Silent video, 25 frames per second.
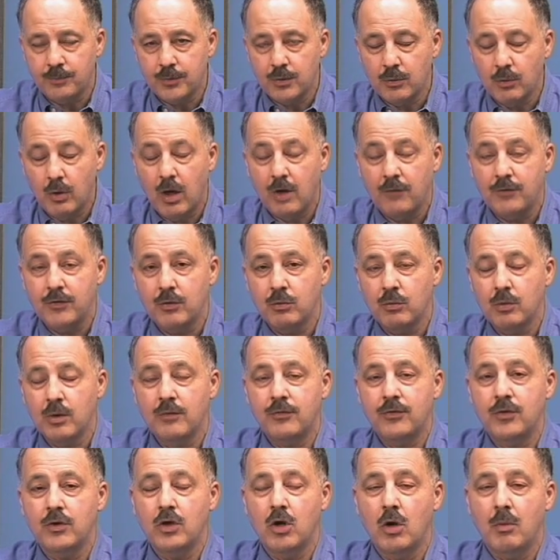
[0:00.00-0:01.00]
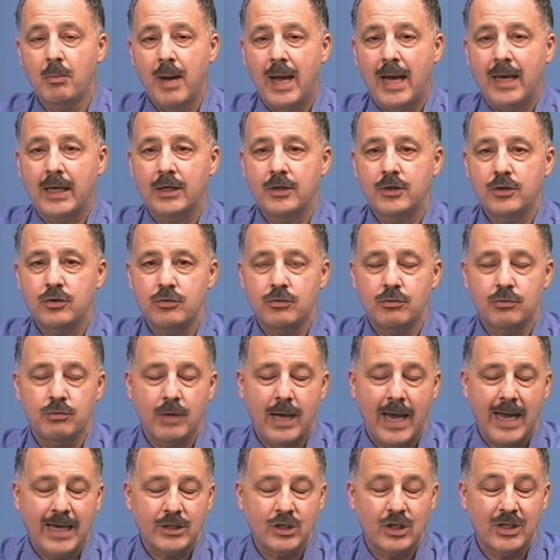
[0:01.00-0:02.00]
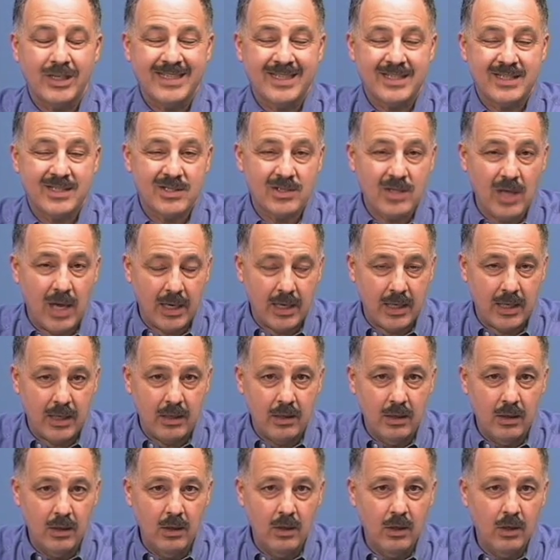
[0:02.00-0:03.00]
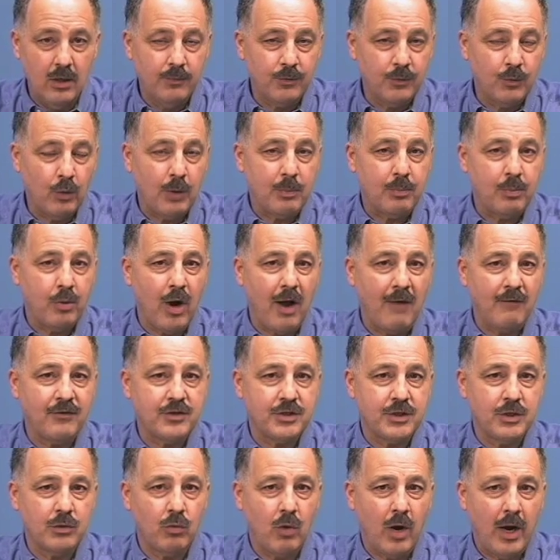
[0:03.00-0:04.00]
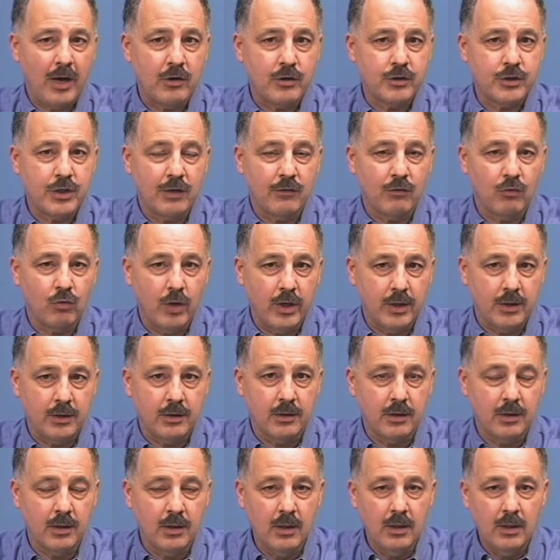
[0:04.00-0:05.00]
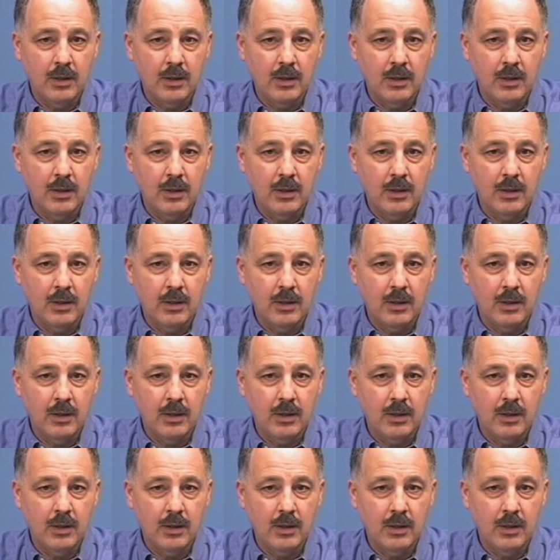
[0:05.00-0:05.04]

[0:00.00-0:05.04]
Well, if you go back and you actually study what prophecy writers have written,